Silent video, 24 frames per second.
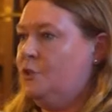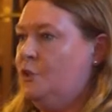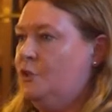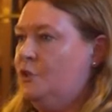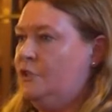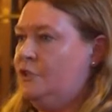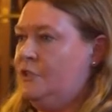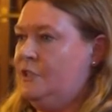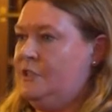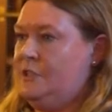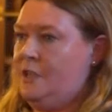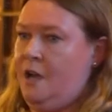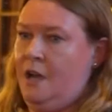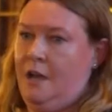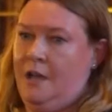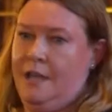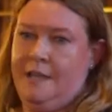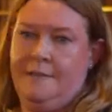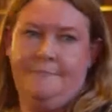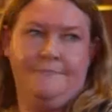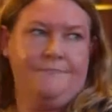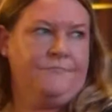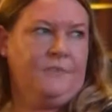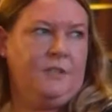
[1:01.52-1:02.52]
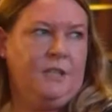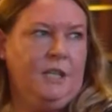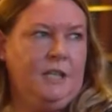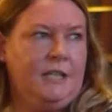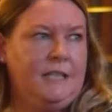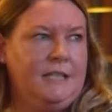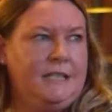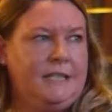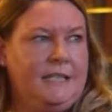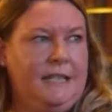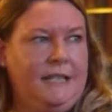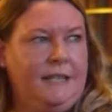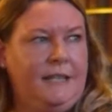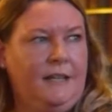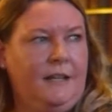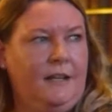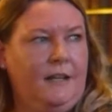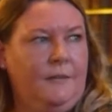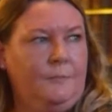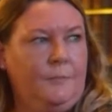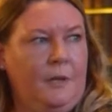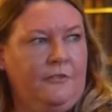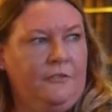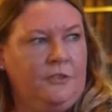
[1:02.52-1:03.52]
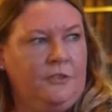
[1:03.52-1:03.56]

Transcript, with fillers: daughter's eye. You can see that my